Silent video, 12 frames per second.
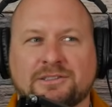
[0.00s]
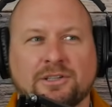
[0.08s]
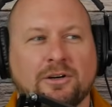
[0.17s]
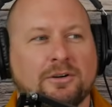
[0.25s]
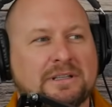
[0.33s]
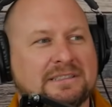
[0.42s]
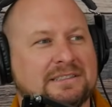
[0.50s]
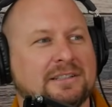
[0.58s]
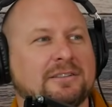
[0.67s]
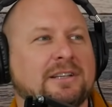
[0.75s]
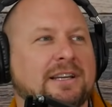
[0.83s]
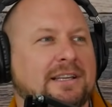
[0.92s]
so is
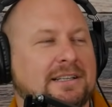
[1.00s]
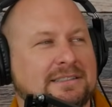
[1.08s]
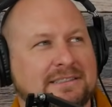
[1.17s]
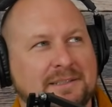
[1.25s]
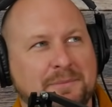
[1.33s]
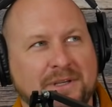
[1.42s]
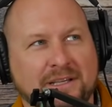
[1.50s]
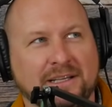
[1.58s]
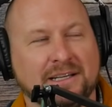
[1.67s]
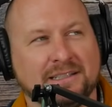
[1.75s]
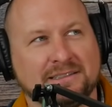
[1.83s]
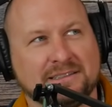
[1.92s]
there like a C P
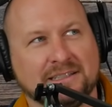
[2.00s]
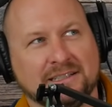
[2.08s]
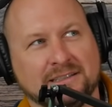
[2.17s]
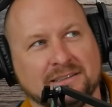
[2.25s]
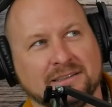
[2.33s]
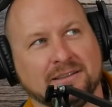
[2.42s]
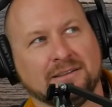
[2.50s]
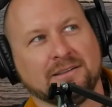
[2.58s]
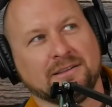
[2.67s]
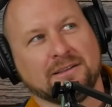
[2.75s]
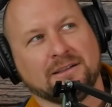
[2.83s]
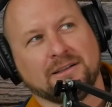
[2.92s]
E S N...
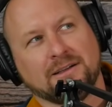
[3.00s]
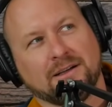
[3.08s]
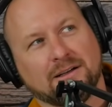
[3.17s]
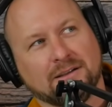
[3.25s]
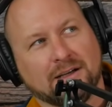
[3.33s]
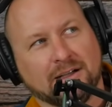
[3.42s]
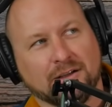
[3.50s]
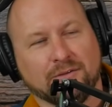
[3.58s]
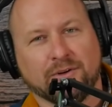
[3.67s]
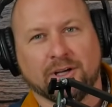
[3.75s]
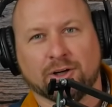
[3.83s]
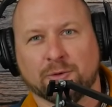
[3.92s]

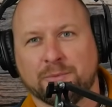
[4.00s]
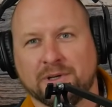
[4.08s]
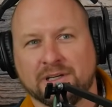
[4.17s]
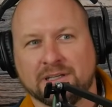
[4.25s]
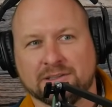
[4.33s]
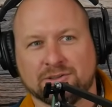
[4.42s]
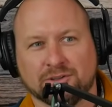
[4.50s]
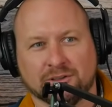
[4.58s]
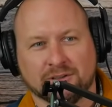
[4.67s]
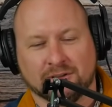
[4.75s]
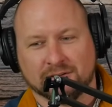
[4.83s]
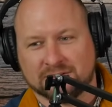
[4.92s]
elevator pitch or,
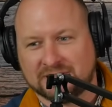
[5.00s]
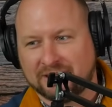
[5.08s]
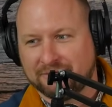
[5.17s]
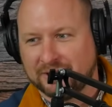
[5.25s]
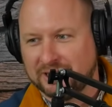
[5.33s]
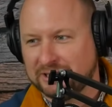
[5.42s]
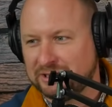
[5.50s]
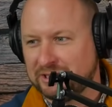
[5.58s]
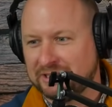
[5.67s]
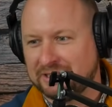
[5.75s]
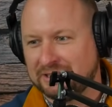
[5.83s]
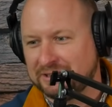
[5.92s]
or
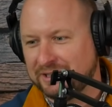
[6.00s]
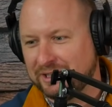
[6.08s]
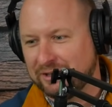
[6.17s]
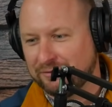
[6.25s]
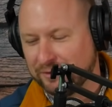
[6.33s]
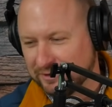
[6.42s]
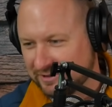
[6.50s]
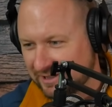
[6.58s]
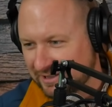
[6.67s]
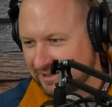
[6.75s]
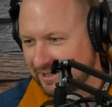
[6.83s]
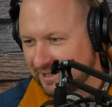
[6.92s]
definition? You know, if you're
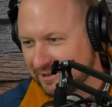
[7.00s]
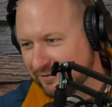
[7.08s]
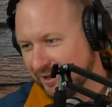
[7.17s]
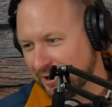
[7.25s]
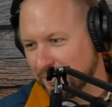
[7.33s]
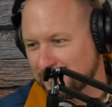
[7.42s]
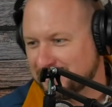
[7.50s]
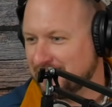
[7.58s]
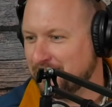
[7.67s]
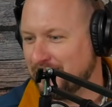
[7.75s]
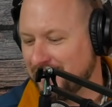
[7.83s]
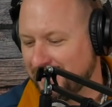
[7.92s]
stuck in the elevator with
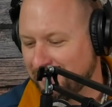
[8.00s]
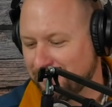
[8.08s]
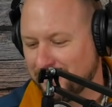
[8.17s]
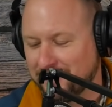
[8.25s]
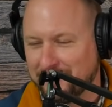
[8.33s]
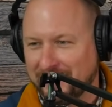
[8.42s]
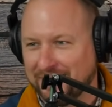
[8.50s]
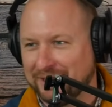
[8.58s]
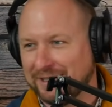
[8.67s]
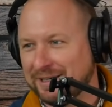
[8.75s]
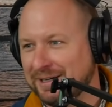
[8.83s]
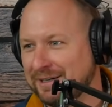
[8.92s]
somebody from
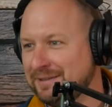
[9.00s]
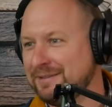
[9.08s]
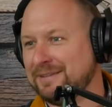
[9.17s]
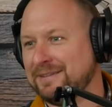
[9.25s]
a uh,